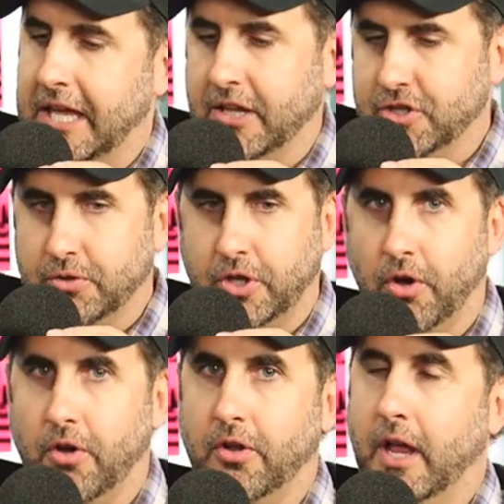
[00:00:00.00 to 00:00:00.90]
Yeah, Jude
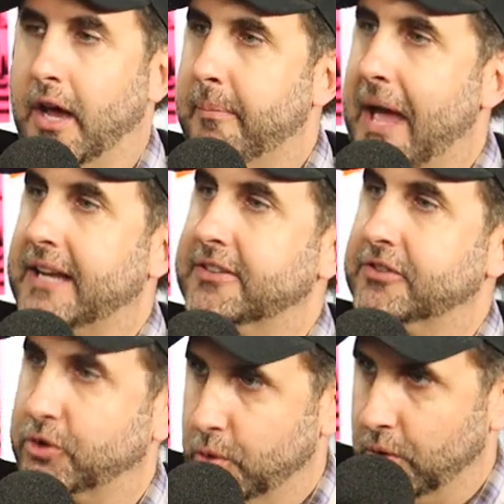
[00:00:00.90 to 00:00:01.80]
Cole, Back to
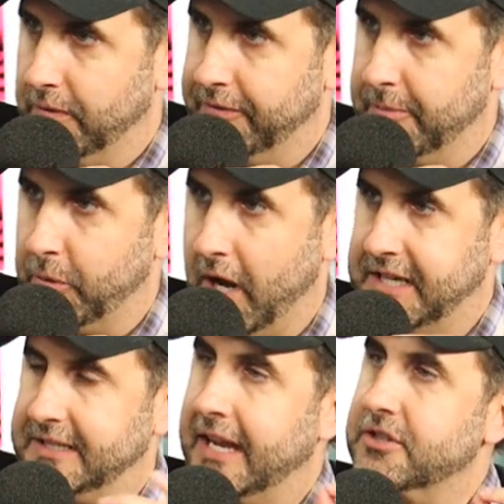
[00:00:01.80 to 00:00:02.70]
School from the
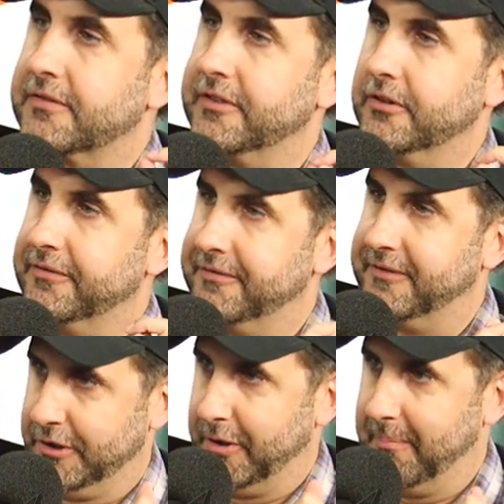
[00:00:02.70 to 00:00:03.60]
Rodney Dangerfield
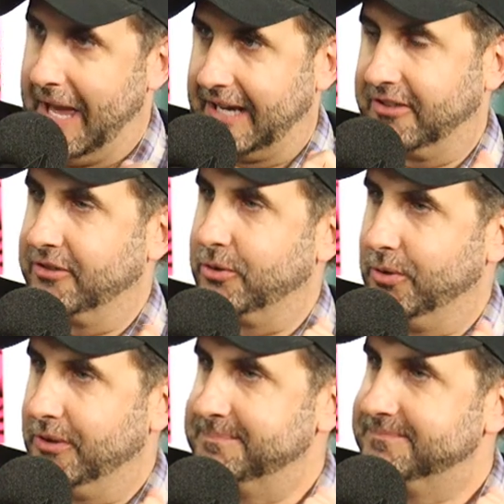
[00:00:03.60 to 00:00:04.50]
film Back to
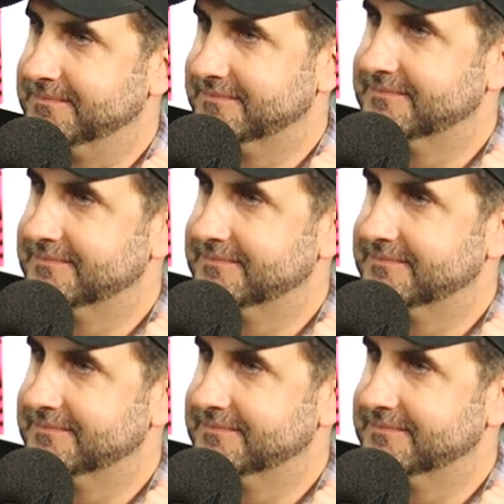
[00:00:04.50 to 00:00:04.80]
School. Okay.